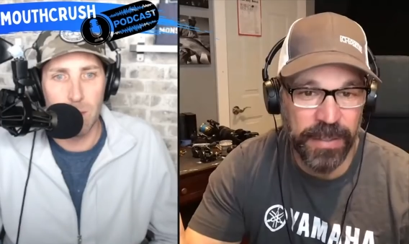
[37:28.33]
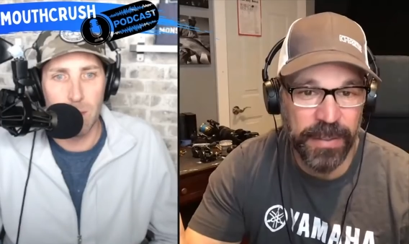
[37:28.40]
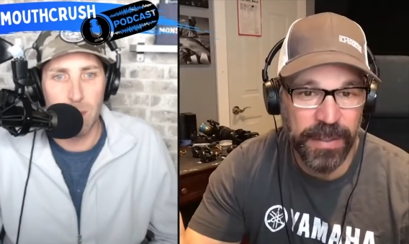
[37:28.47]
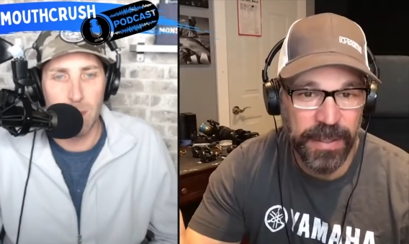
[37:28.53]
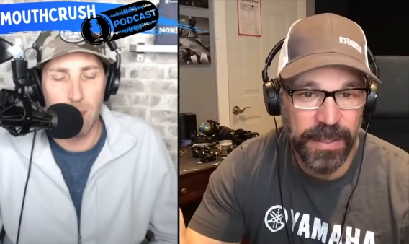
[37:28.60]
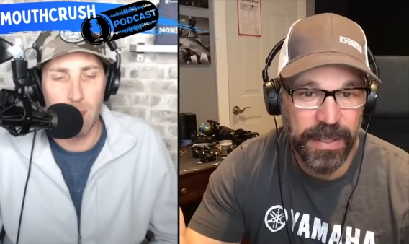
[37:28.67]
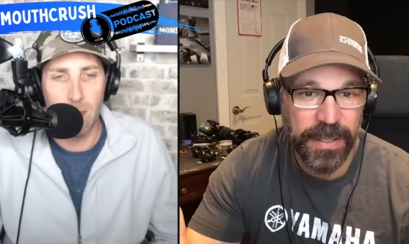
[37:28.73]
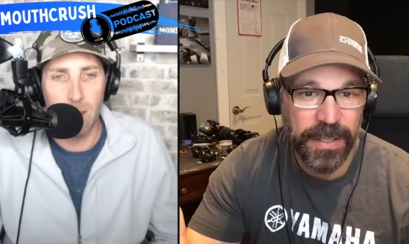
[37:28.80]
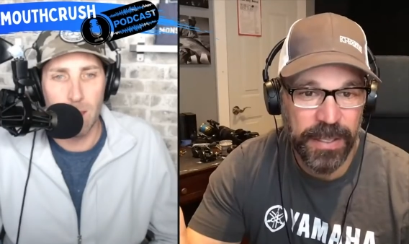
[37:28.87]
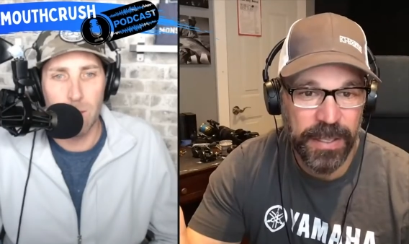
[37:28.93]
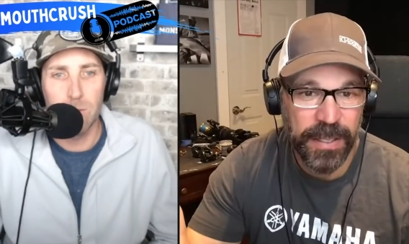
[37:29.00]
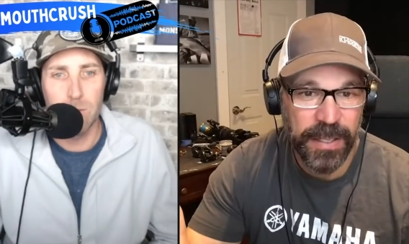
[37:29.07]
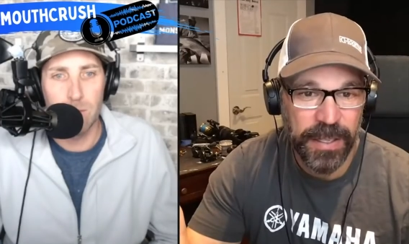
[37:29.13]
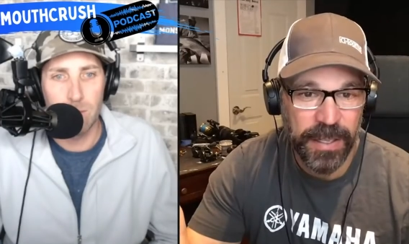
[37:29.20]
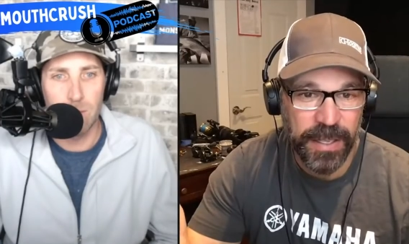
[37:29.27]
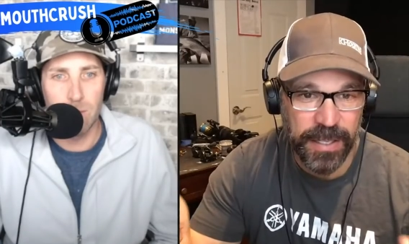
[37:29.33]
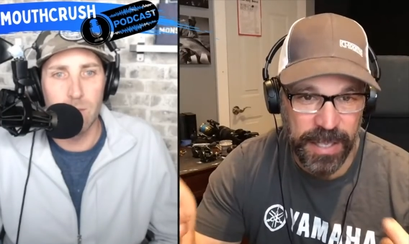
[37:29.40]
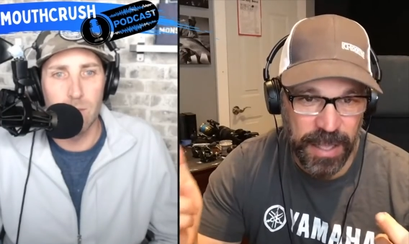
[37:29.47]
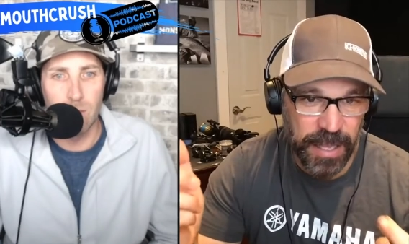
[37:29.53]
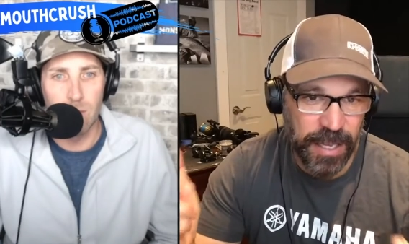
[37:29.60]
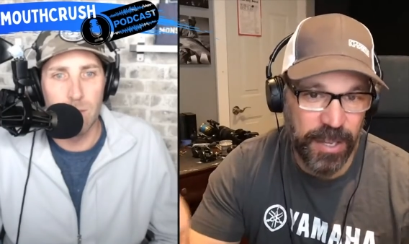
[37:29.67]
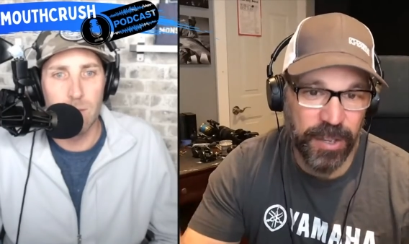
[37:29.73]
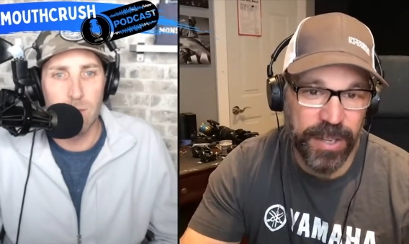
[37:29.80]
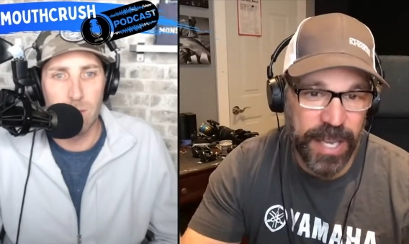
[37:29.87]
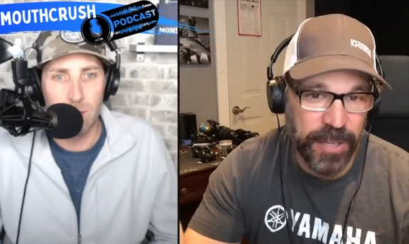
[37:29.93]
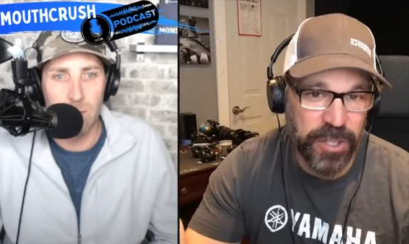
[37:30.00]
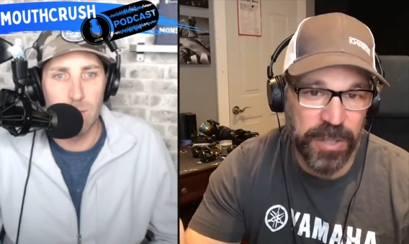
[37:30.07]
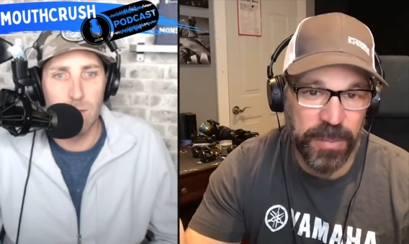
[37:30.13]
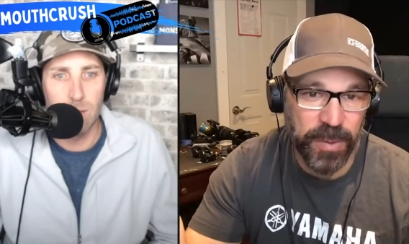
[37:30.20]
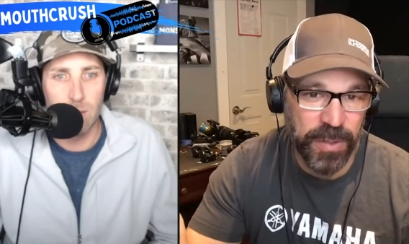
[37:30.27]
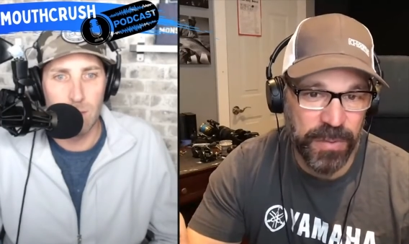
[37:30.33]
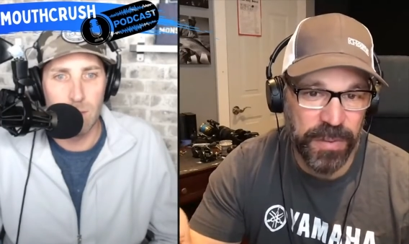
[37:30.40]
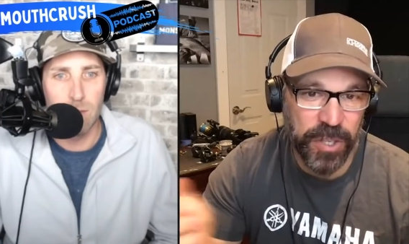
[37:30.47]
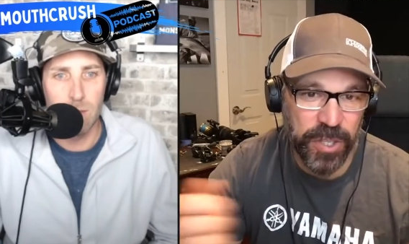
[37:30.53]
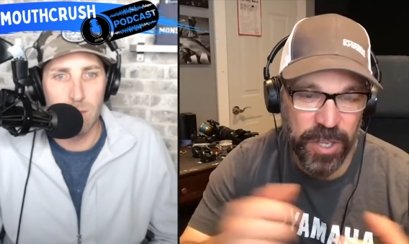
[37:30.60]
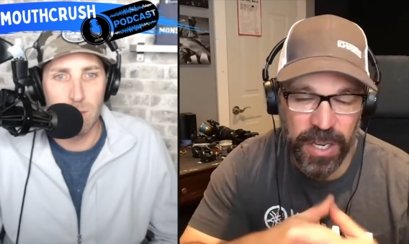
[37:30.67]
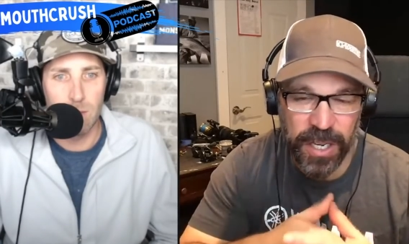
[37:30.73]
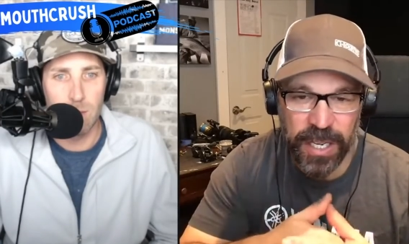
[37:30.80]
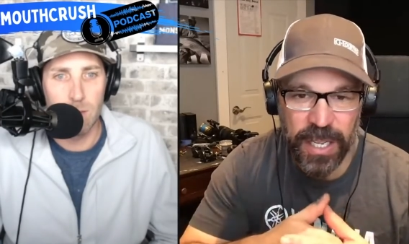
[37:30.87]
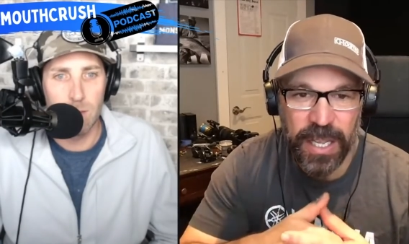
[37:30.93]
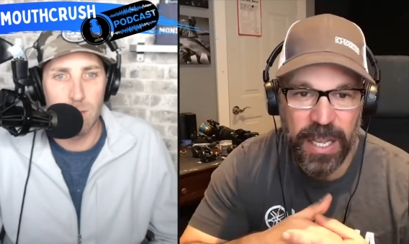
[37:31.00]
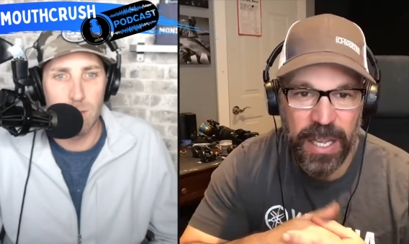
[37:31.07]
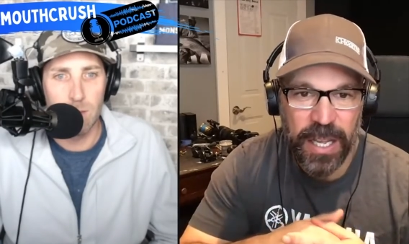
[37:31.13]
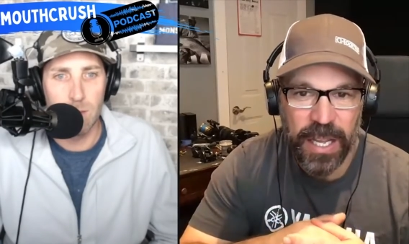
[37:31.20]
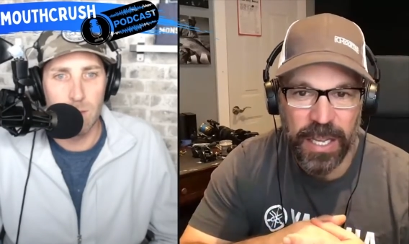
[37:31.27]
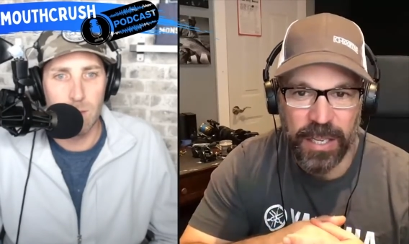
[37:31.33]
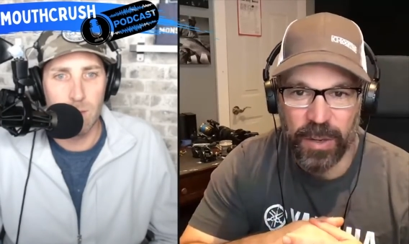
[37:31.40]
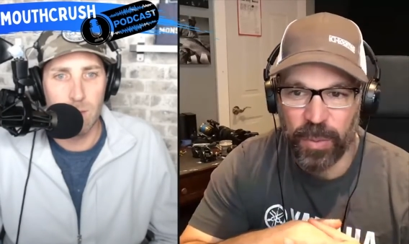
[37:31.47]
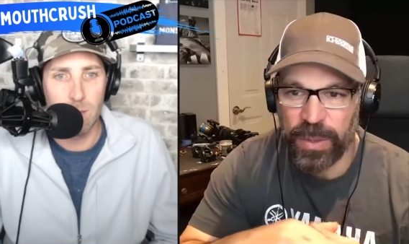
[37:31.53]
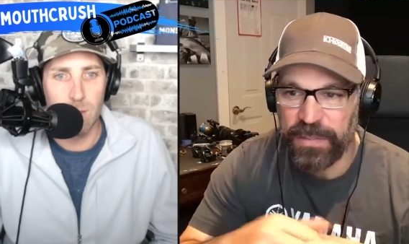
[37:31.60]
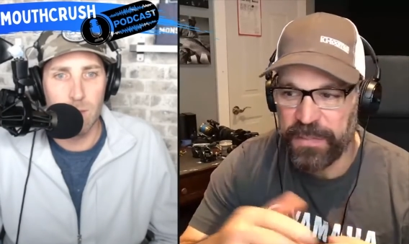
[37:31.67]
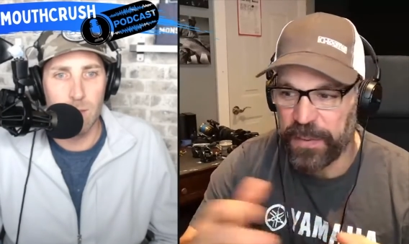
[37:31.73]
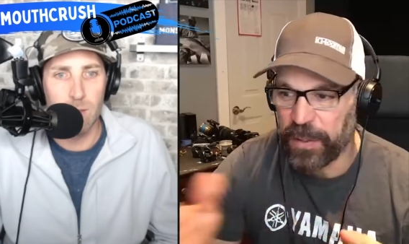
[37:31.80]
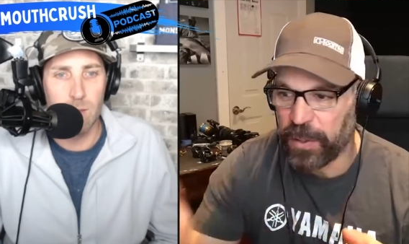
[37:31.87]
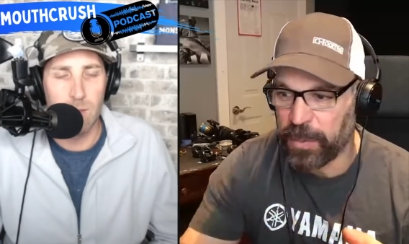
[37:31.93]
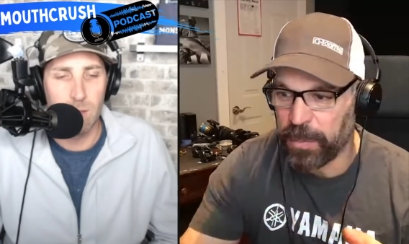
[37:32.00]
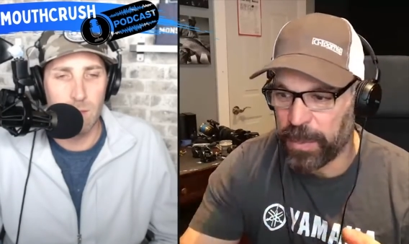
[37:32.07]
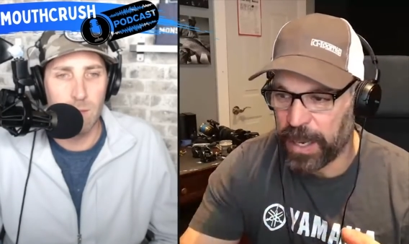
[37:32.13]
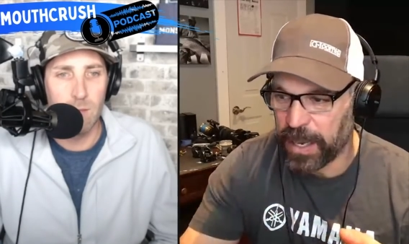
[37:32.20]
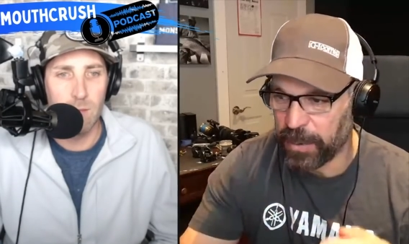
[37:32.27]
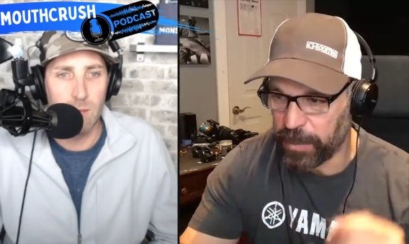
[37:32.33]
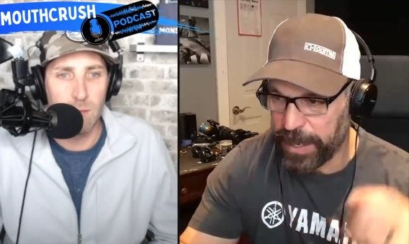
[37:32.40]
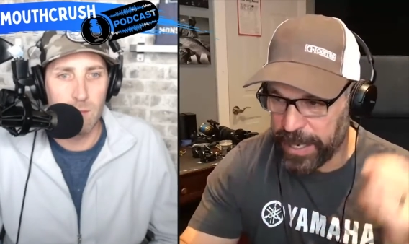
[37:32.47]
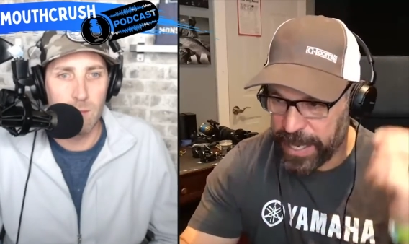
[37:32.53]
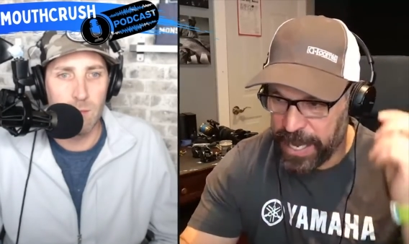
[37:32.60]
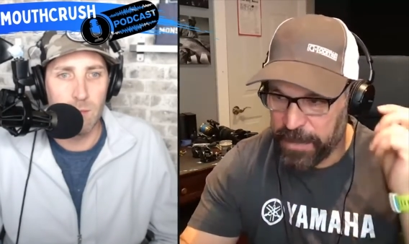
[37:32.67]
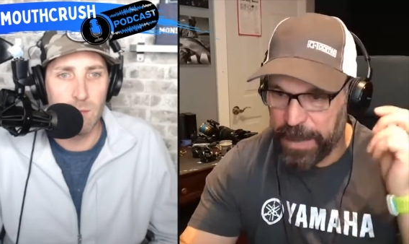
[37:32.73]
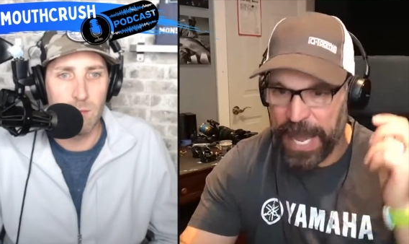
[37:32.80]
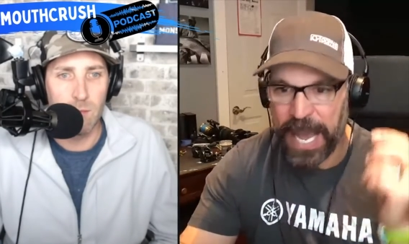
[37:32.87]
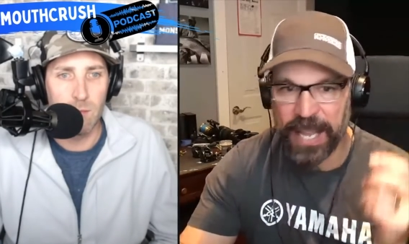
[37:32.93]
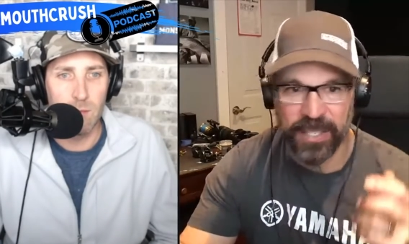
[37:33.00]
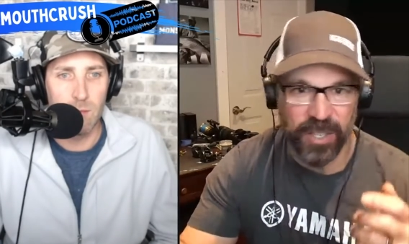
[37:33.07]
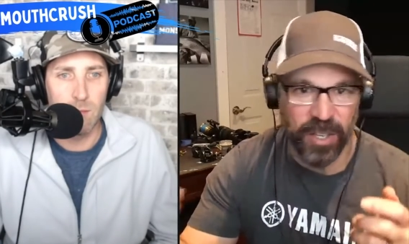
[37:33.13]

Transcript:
Speaker 1: because mm-hmm. mm -hmm. I think you'll catch the most fish on it you know, we film uh, Renegade Bass